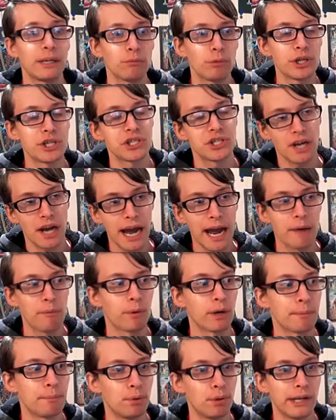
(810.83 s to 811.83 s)
which I
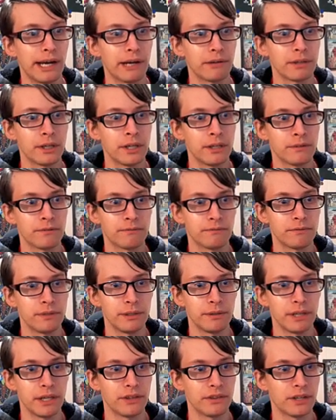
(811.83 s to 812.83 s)
want to pull out
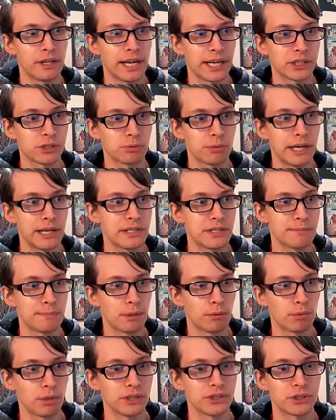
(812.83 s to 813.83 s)
in the next race.
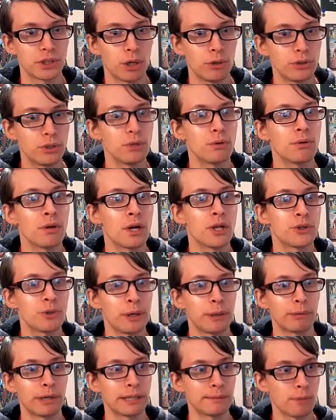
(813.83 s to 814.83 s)
But let's go do
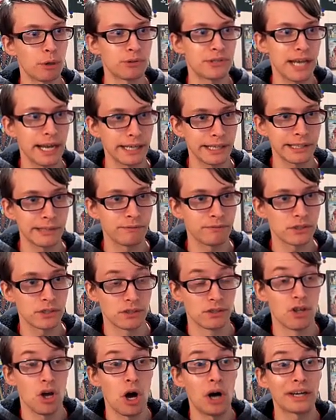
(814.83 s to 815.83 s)
Twin Ring Motegi. It's
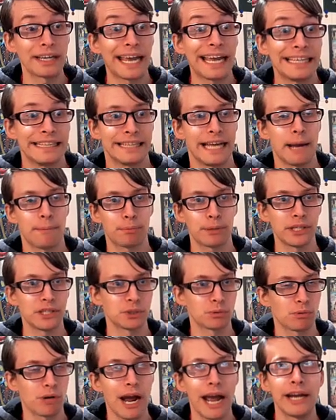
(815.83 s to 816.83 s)
a long 8-lap
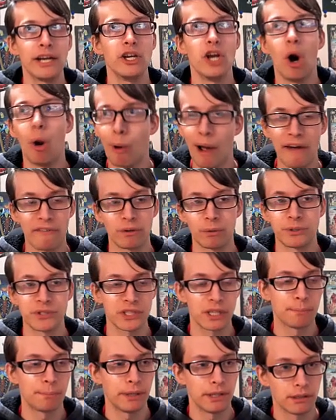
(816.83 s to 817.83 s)
race where I know everyone's
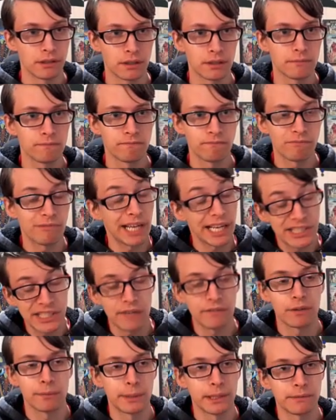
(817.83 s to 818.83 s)
going to pit.
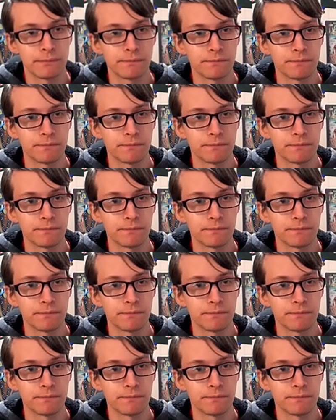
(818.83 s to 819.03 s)
Except for me.